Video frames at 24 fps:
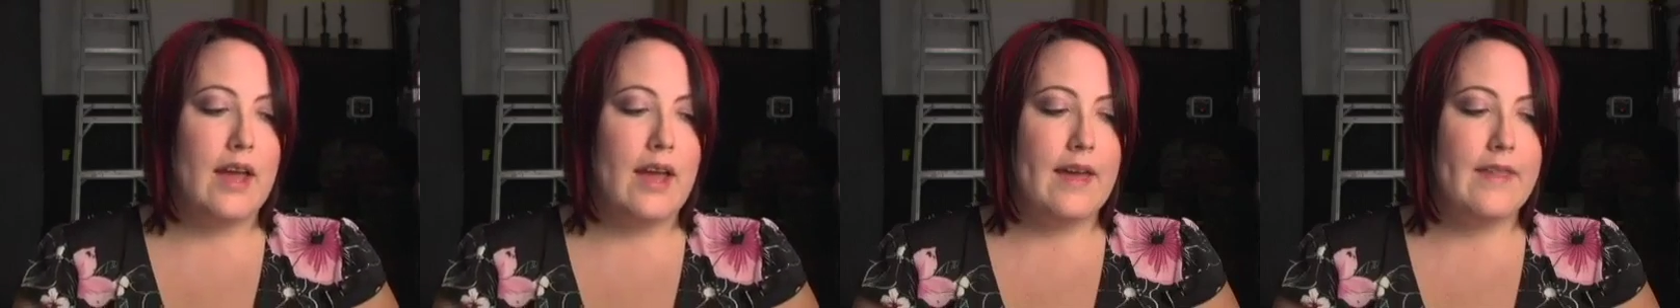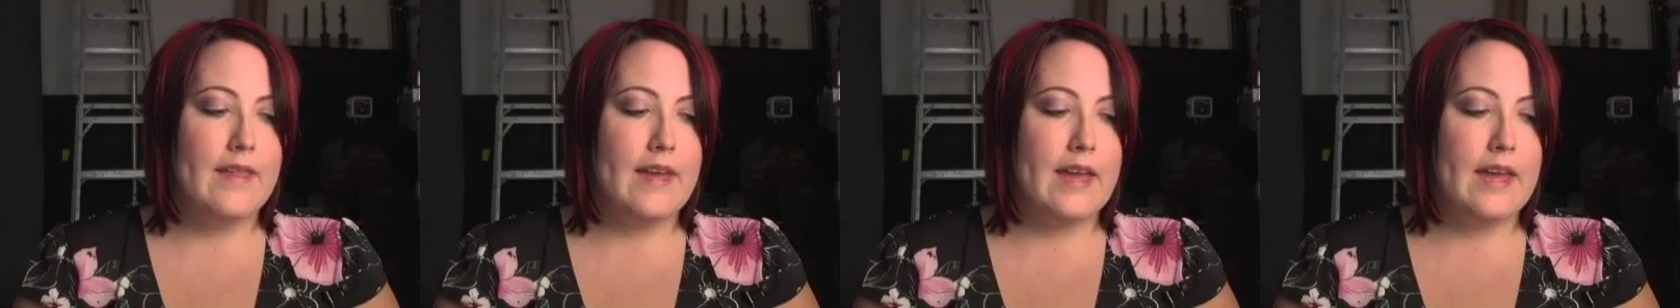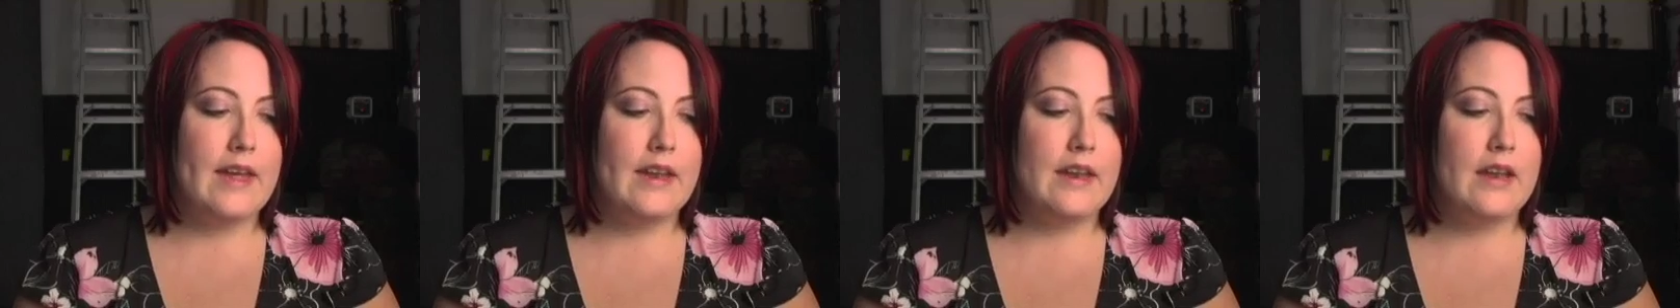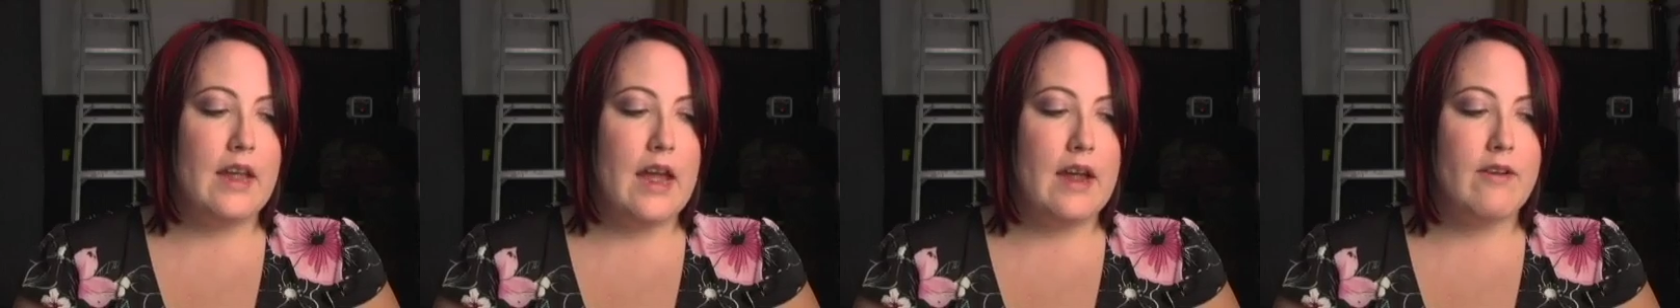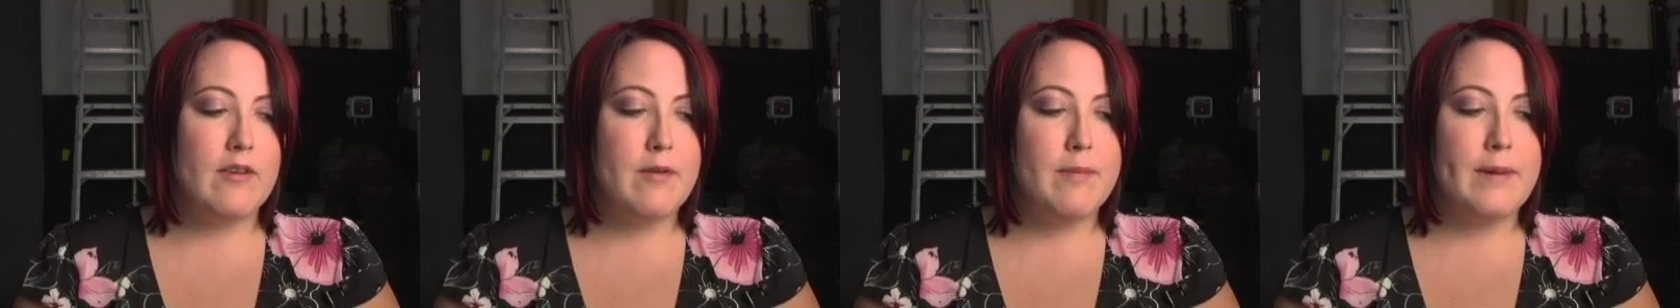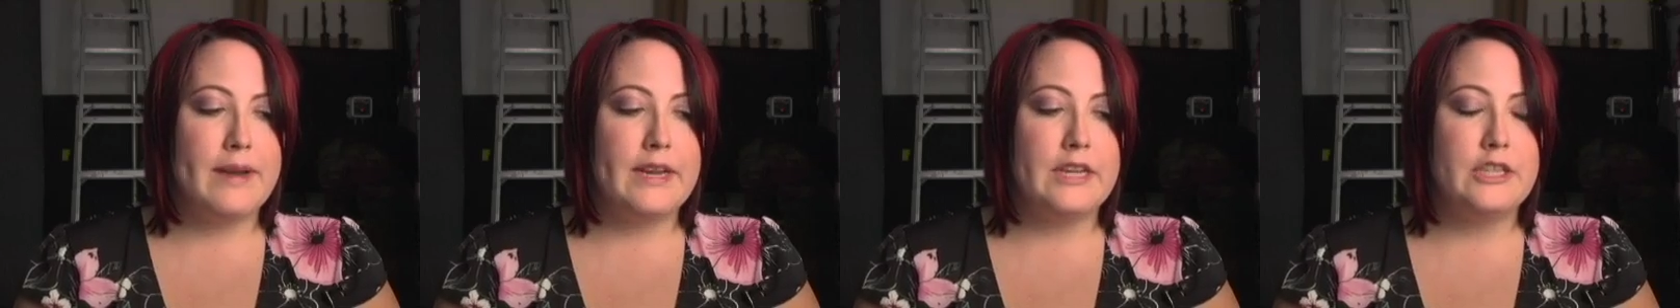And then
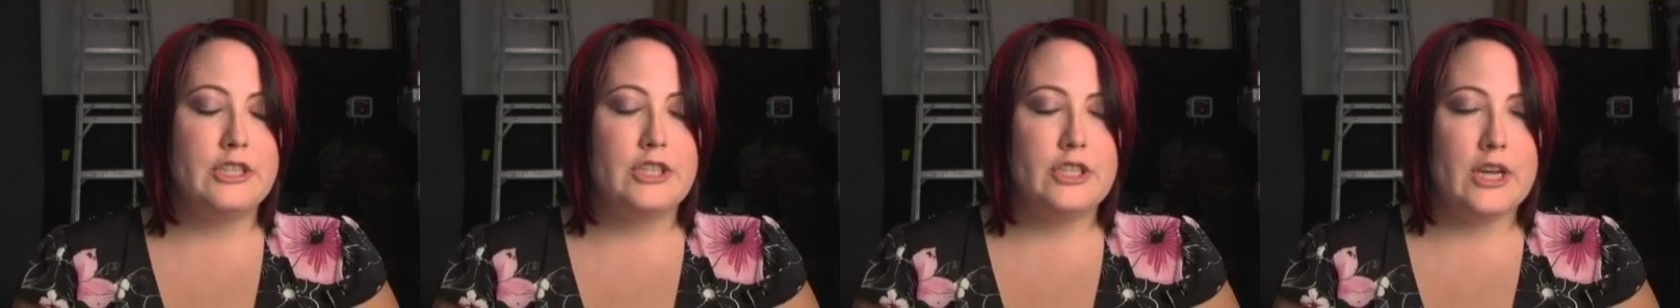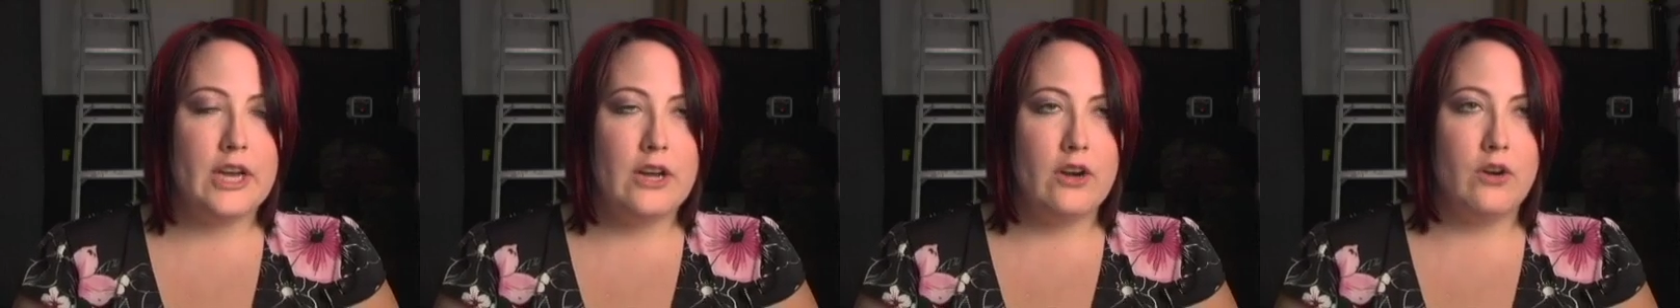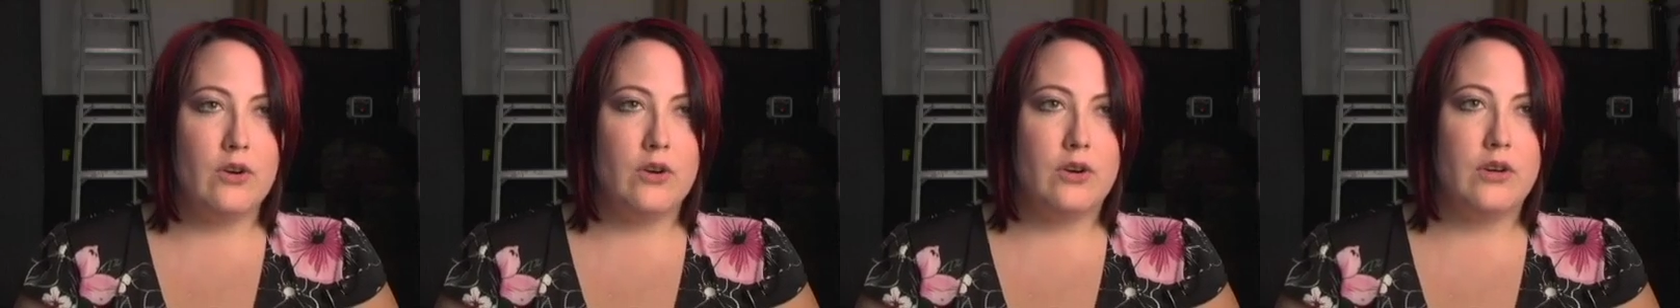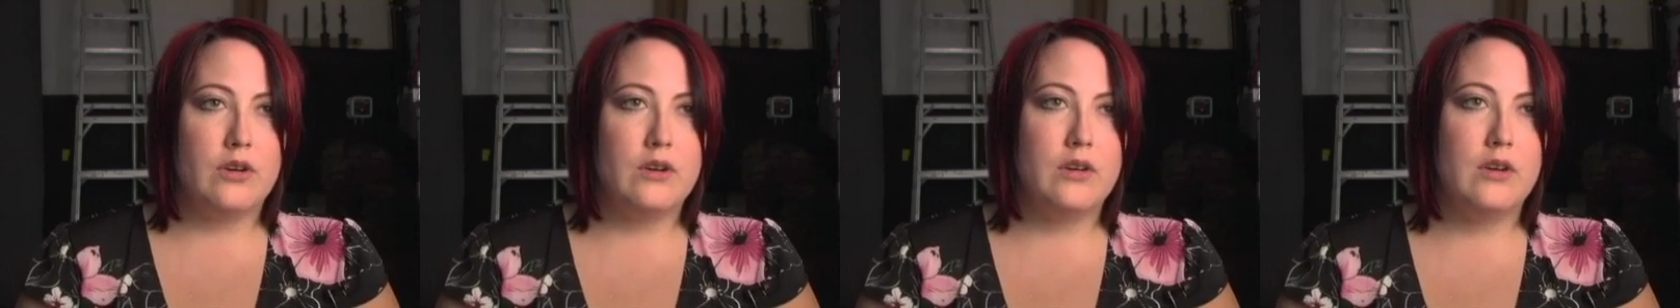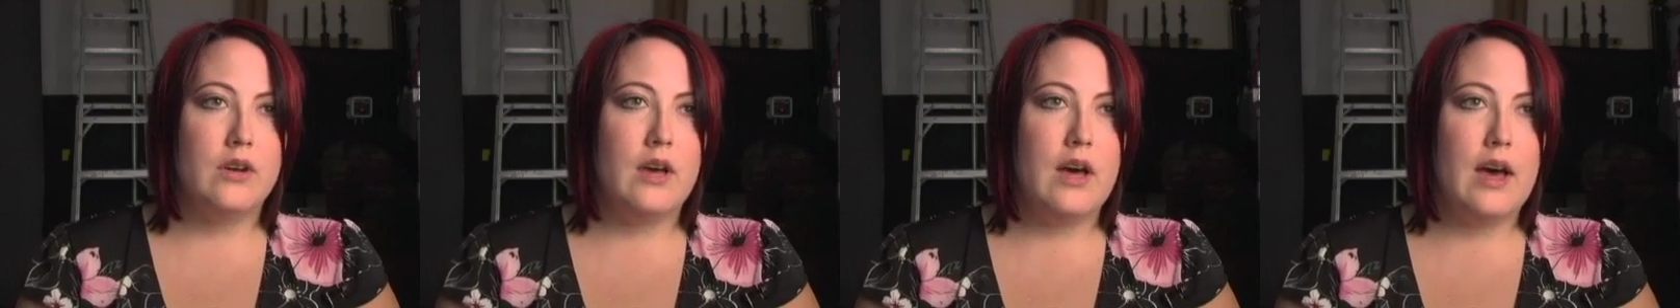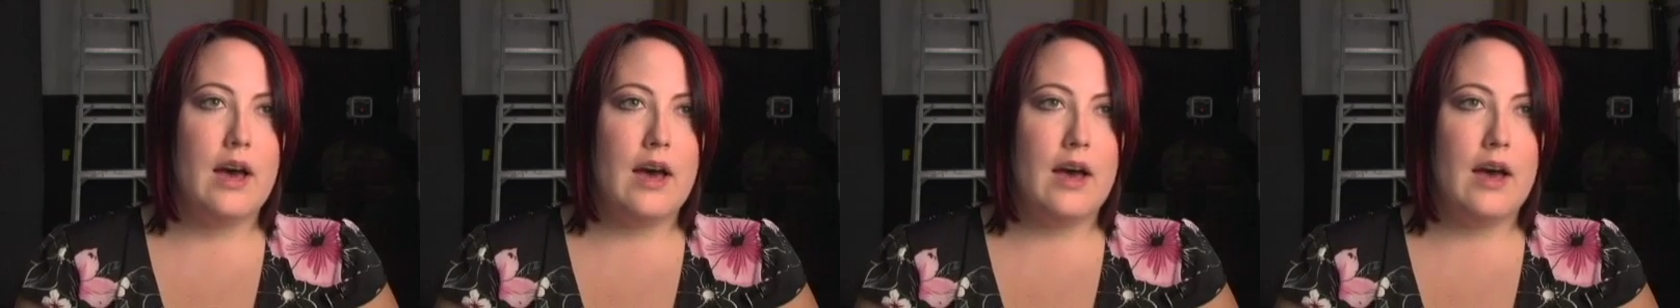everybody in general